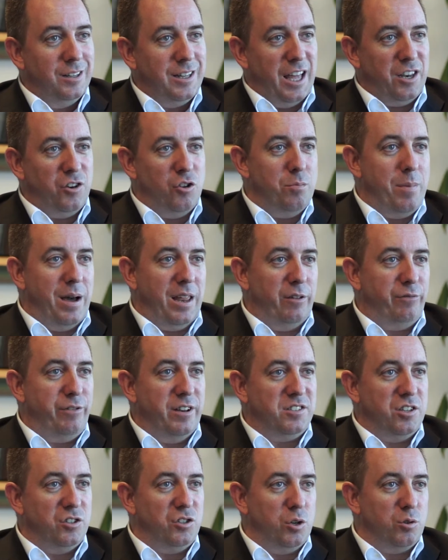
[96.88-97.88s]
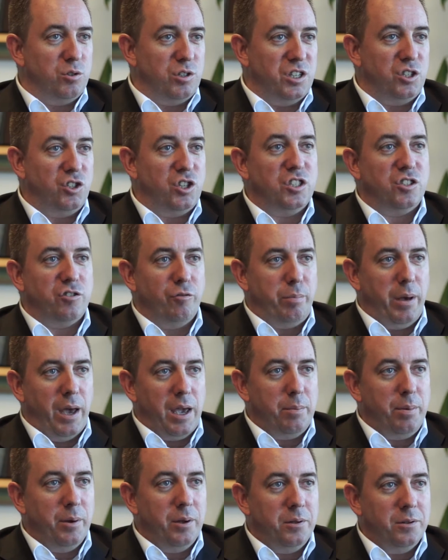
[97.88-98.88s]
That new manifest is usually sheets of
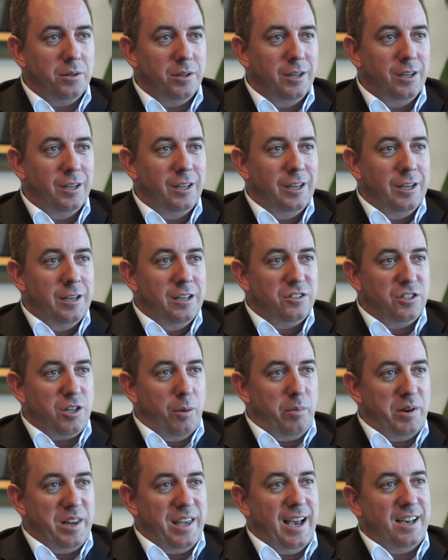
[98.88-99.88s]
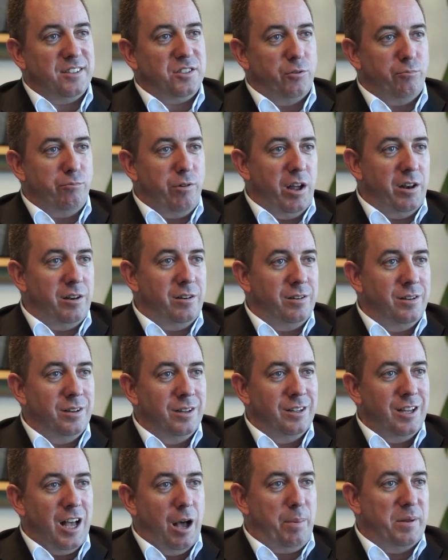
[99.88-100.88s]
paper. Somebody has to run
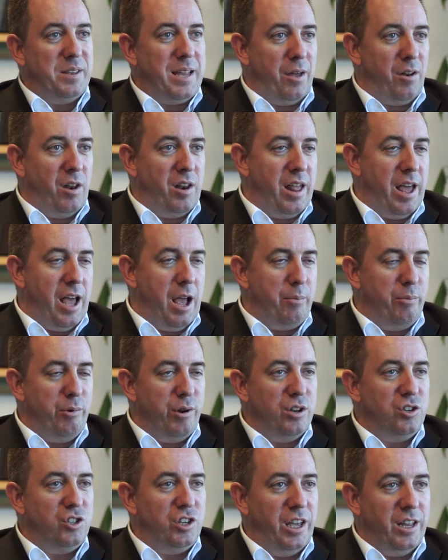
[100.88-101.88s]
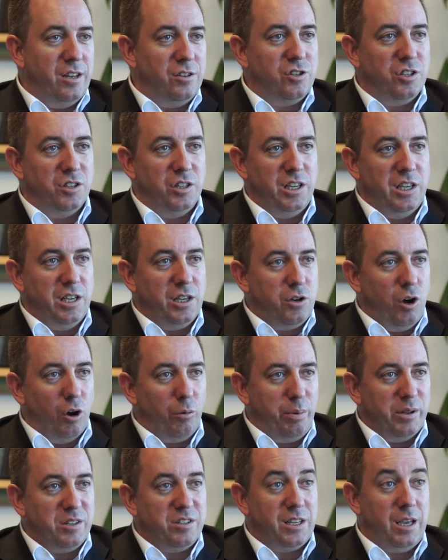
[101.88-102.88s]
up and down an air bridge into the
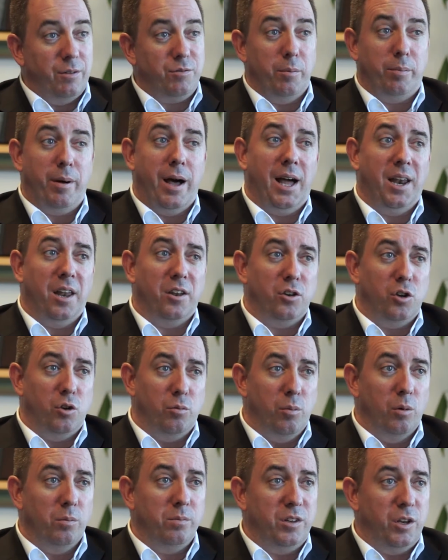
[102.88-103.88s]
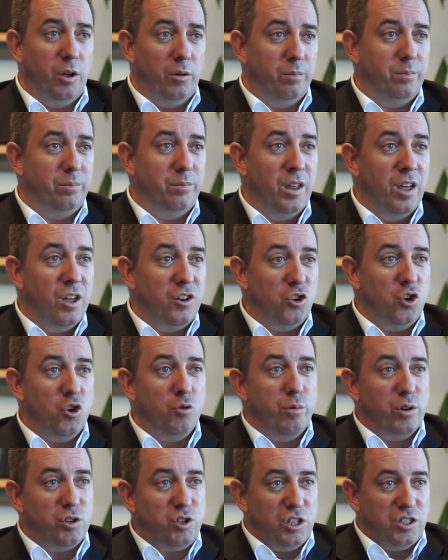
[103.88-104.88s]
cockpit to give the pilot
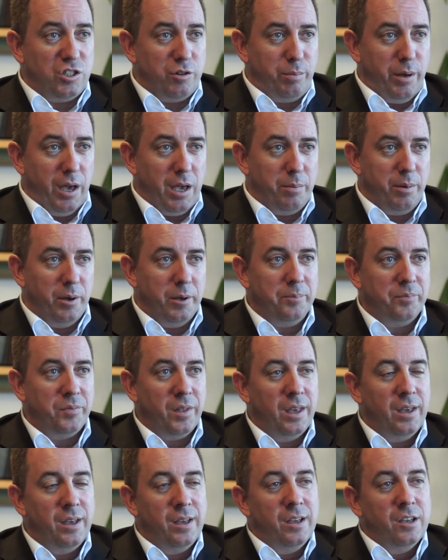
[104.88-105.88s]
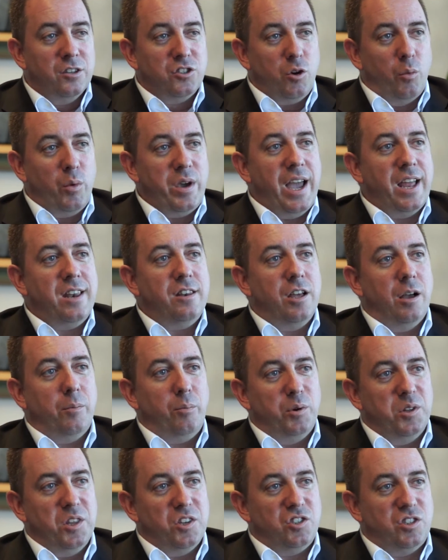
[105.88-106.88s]
numerous sheets of paper. So we end
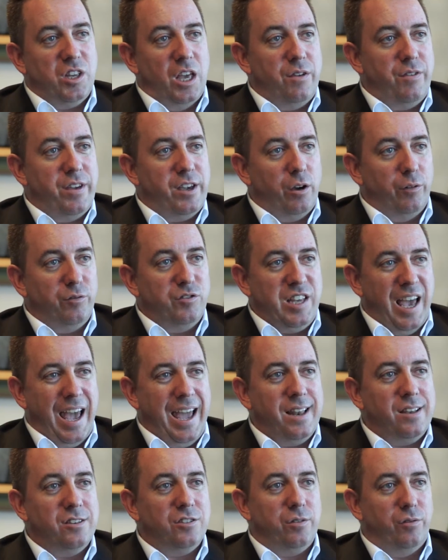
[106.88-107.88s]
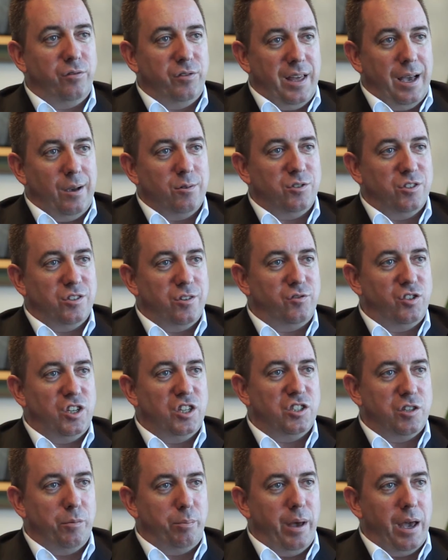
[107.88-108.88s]
up with a saving of tens of thousands of
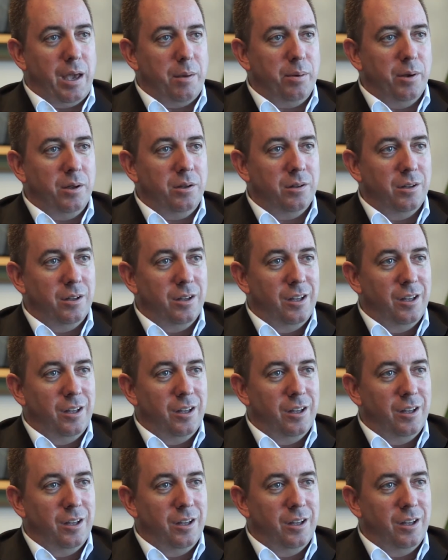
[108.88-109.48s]
sheets of paper,